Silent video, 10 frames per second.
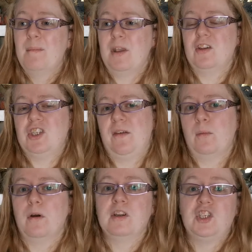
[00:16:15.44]
because she's
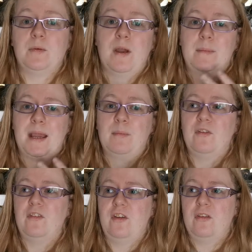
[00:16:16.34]
worried she won't be able
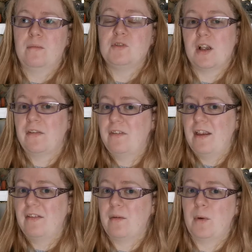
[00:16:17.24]
to do them
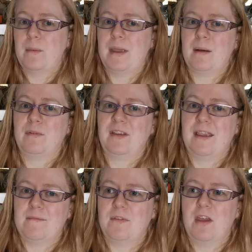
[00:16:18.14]
justice and won't be able to
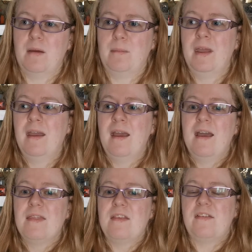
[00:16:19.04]
give them
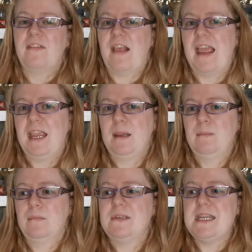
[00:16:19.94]
the
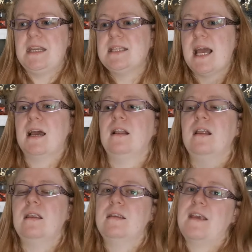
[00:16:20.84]
same detail
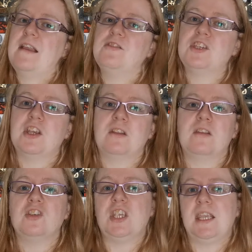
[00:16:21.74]
and attention
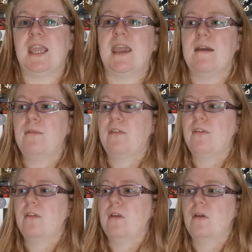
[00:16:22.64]
that she
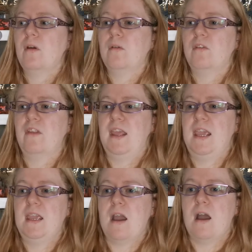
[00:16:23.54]
gives to
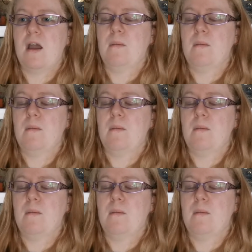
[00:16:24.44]
the